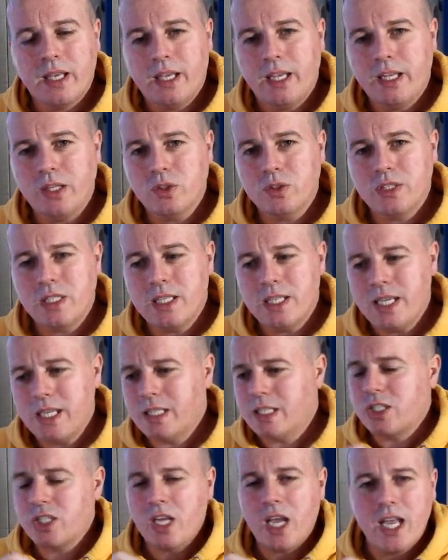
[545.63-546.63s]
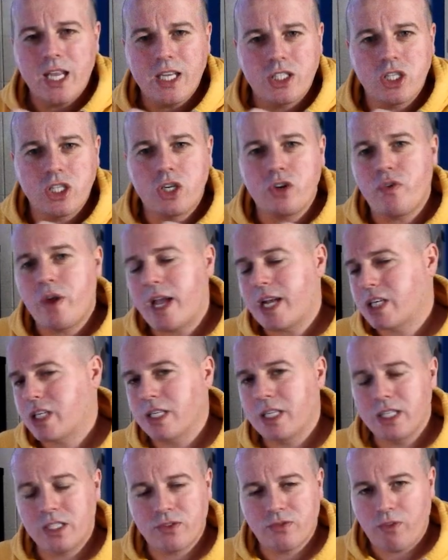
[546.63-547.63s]
he doesn't need to change the
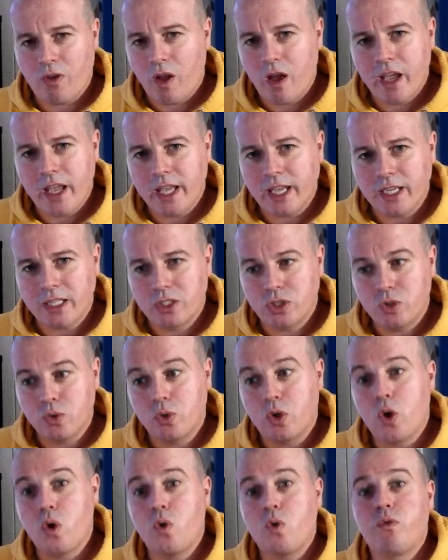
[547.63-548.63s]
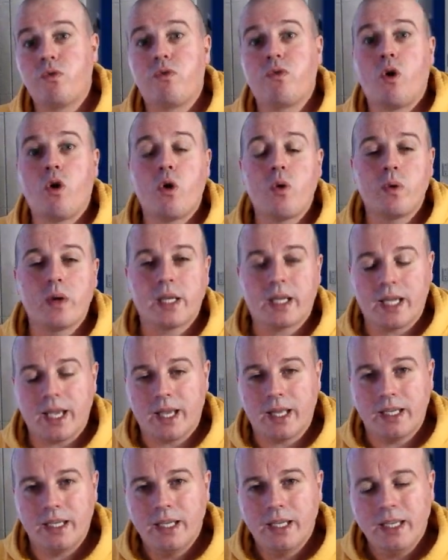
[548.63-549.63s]
direction he's flying to go forward
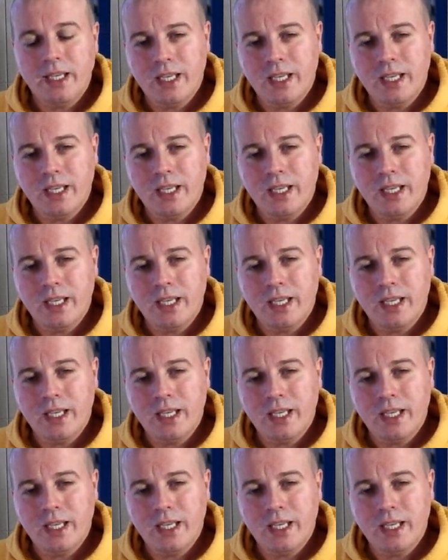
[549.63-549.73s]
again.